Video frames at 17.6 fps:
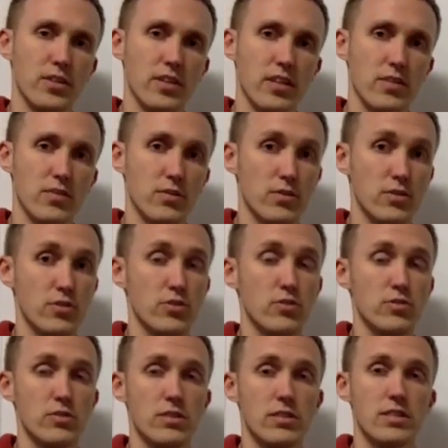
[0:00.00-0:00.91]
to introduce
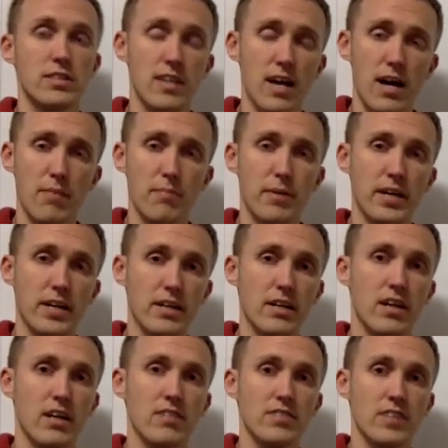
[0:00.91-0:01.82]
you to the
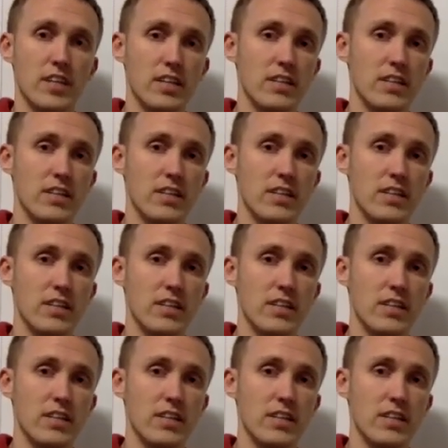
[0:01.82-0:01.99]
topic of